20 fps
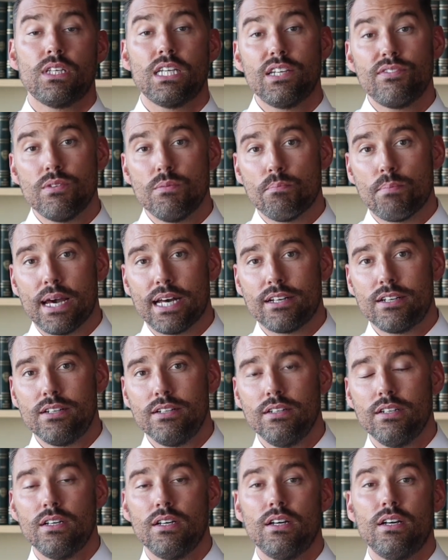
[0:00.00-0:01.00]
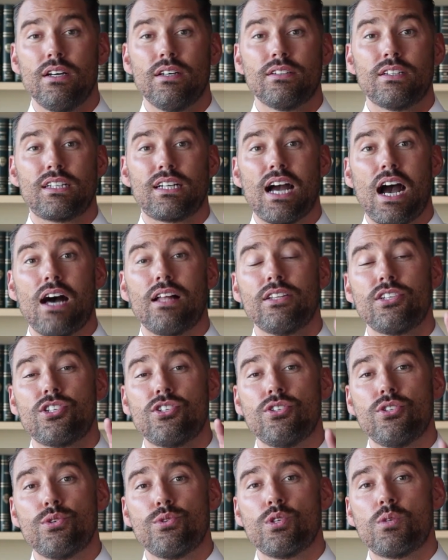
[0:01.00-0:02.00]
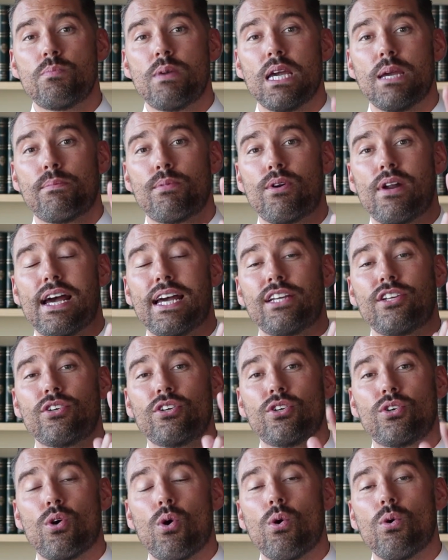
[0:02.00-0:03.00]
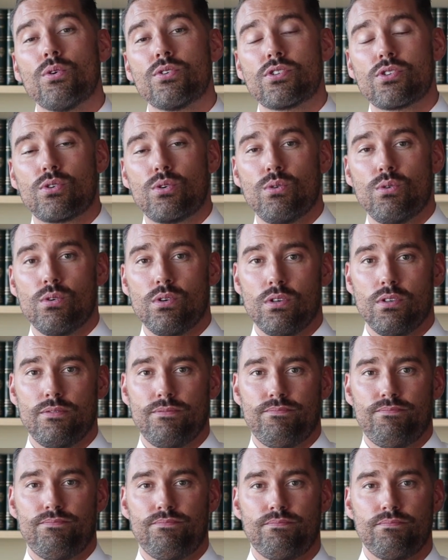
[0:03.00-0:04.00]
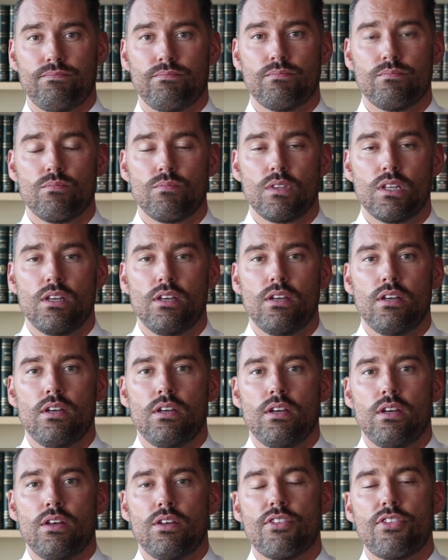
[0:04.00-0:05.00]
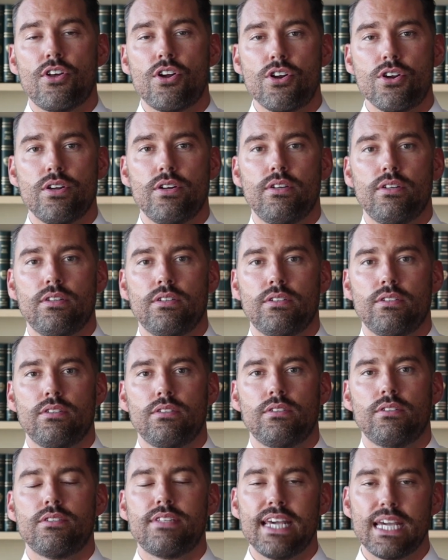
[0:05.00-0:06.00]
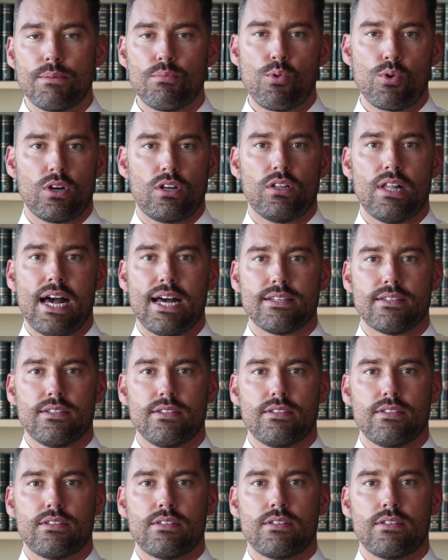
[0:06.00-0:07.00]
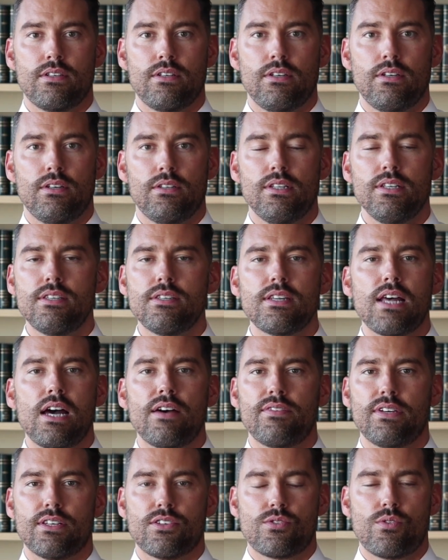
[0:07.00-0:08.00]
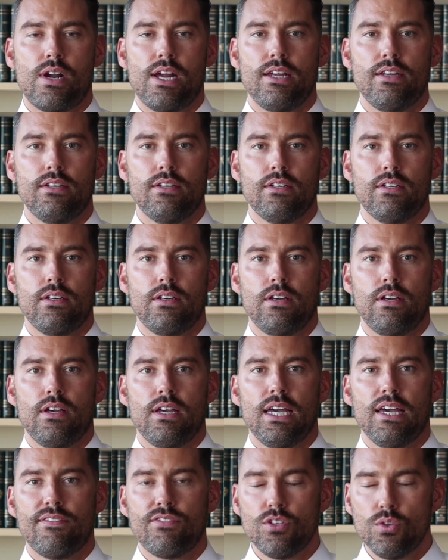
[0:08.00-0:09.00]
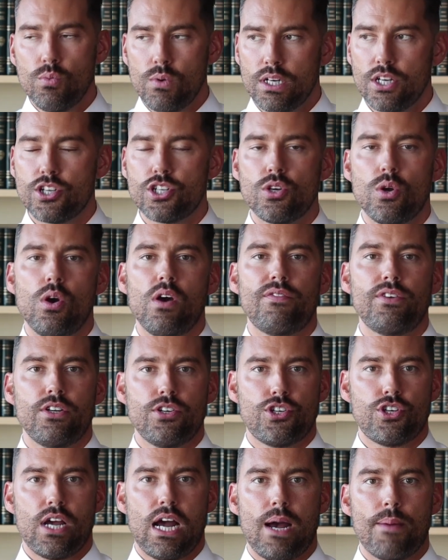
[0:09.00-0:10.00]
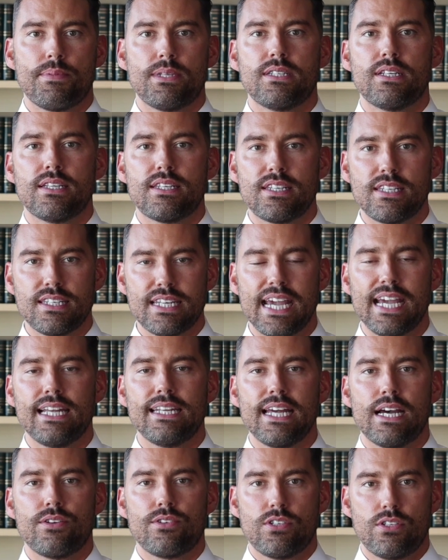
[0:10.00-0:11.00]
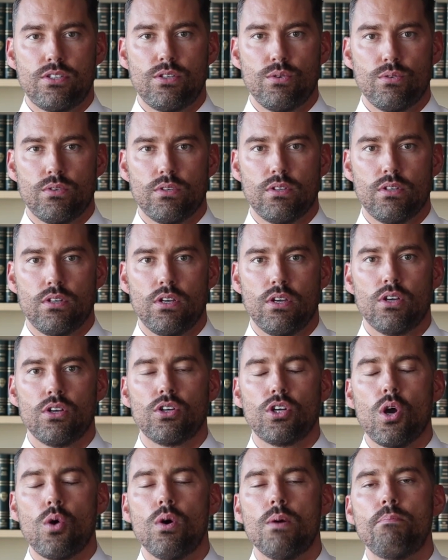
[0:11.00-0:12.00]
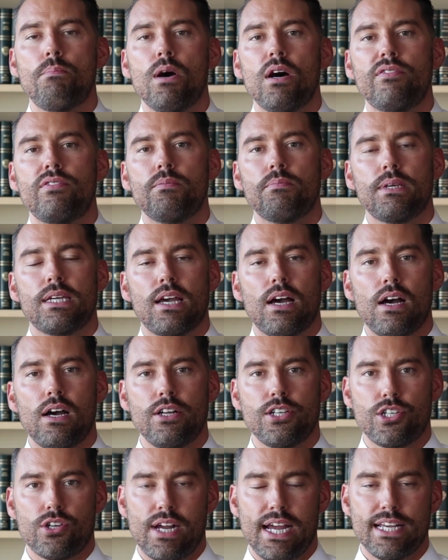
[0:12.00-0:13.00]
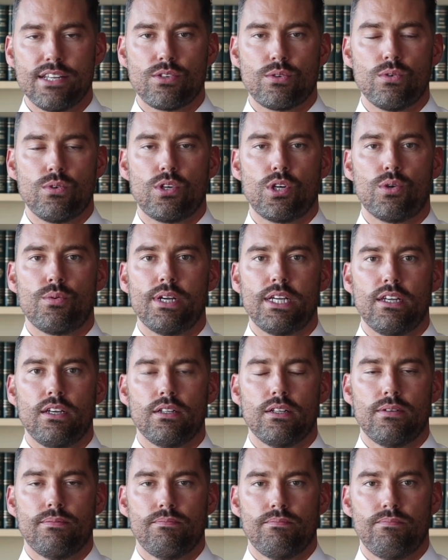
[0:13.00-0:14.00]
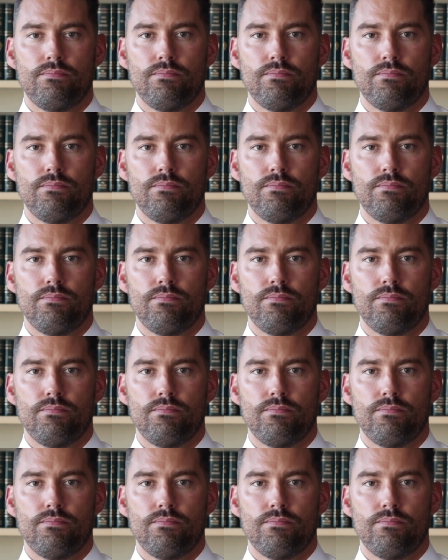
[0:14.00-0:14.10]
Even better, the college newspaper at your goal school. Third, take more classes. This is obvious, right? If you want to show off your chops as a standout student, go above and beyond your high school curriculum.